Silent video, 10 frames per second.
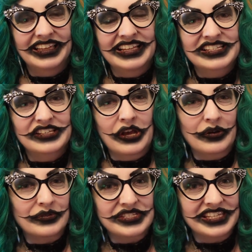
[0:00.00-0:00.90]
It's
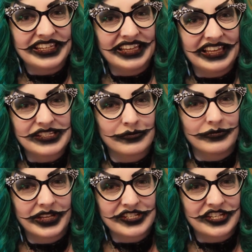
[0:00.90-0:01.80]
cozy, it's
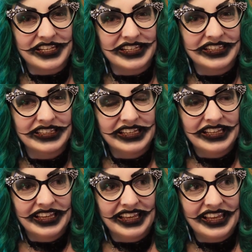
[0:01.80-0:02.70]
witchy,
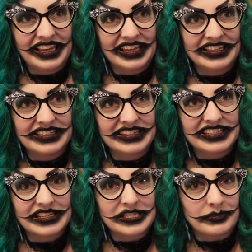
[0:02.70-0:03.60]
and
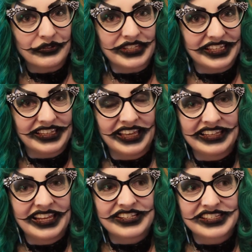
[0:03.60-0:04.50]
spooky.
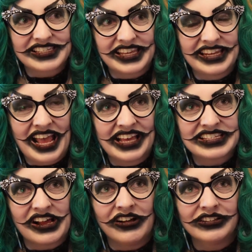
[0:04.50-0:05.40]
It has
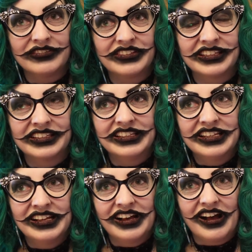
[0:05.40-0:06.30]
all of the
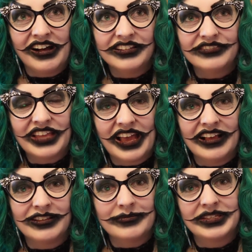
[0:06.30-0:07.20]

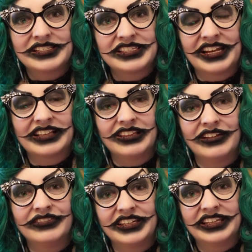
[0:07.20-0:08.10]
elements that I
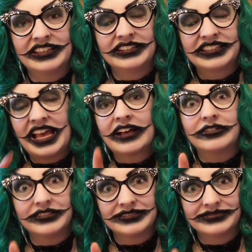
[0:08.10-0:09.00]
love in it.
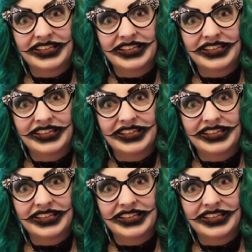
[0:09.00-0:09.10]
Cackle